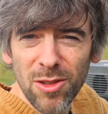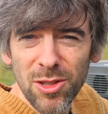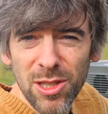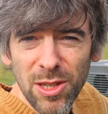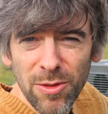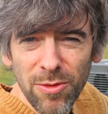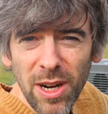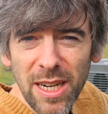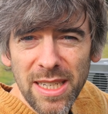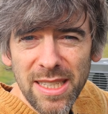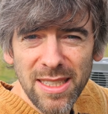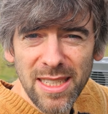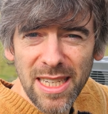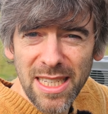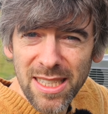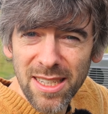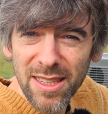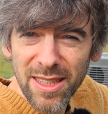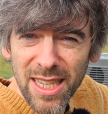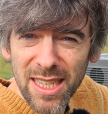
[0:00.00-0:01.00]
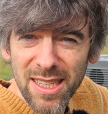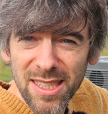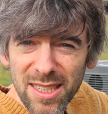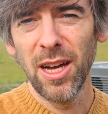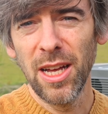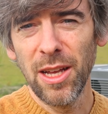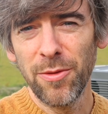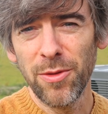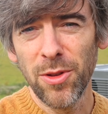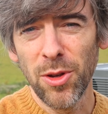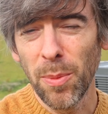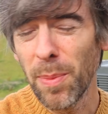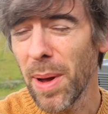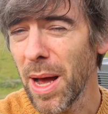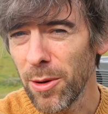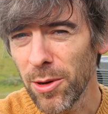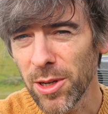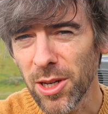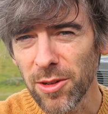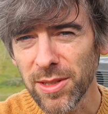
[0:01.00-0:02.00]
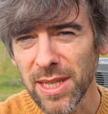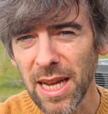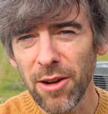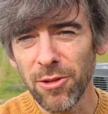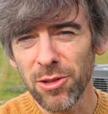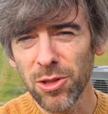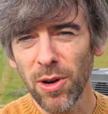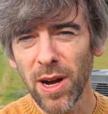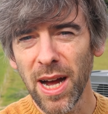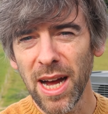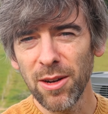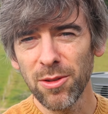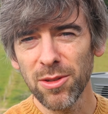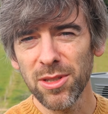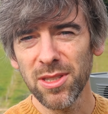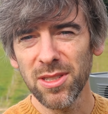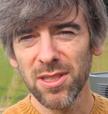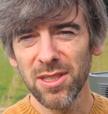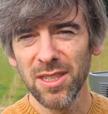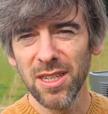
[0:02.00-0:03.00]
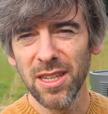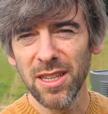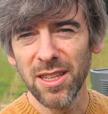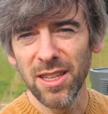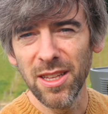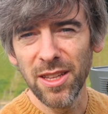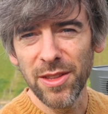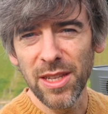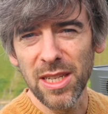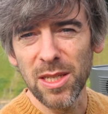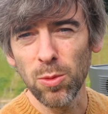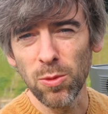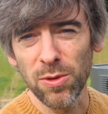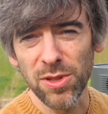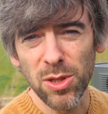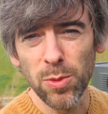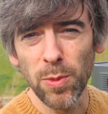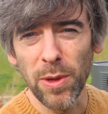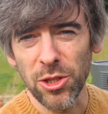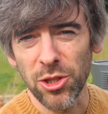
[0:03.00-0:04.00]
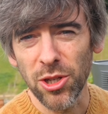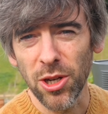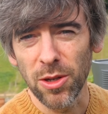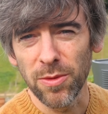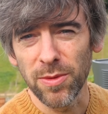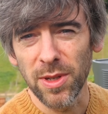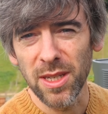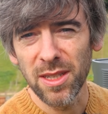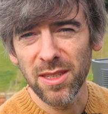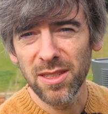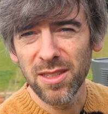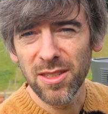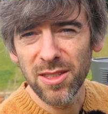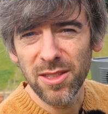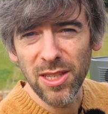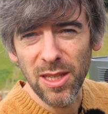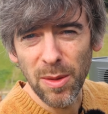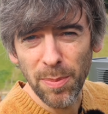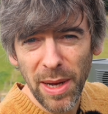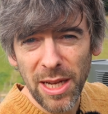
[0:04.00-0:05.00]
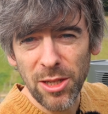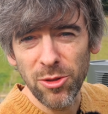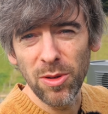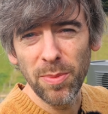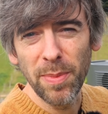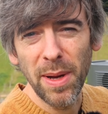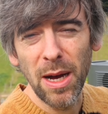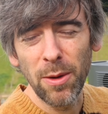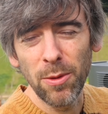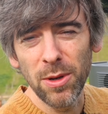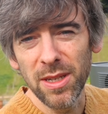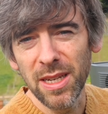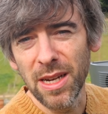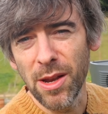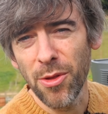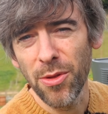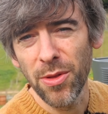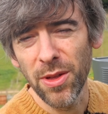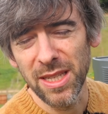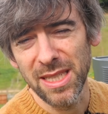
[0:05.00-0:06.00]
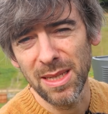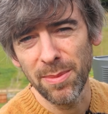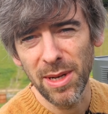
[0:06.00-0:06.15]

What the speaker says: devices into this. If your power goes out in your house, this will switch over to the battery power in 30